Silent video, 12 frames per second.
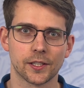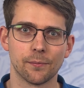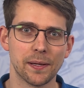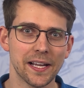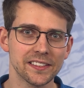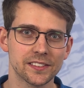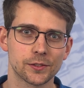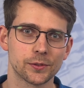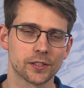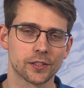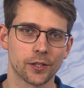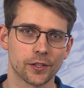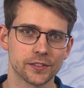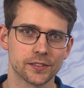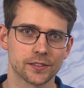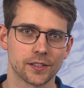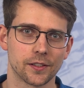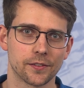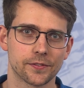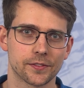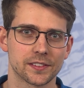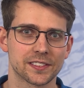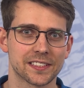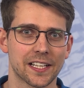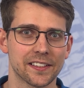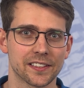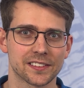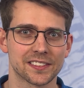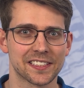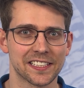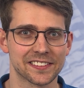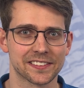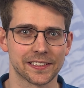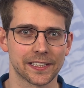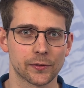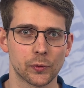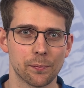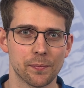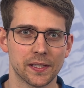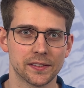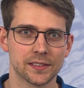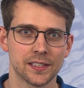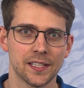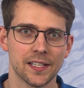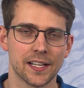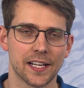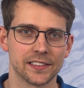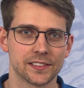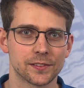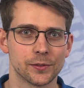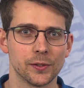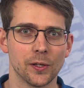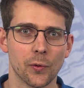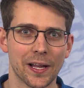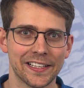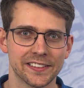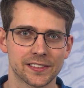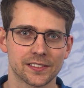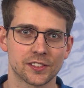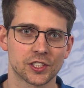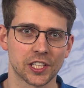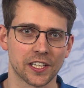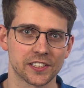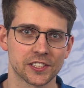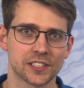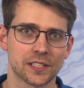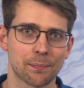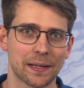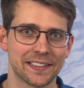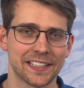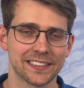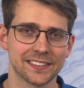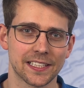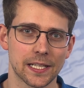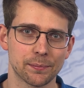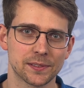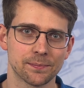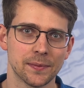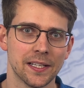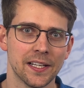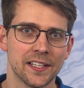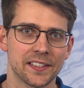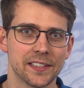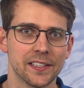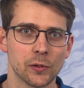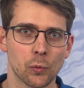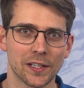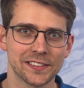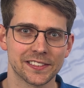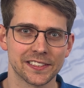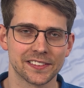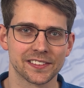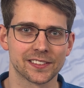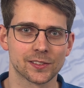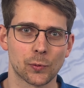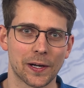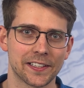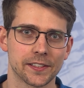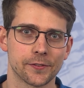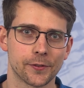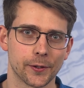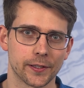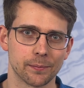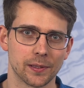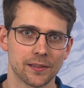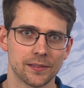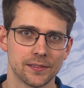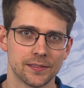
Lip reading: Compared to the cost of standard testing equipment and to the rates charged by test labs, the E1 set is quite affordable.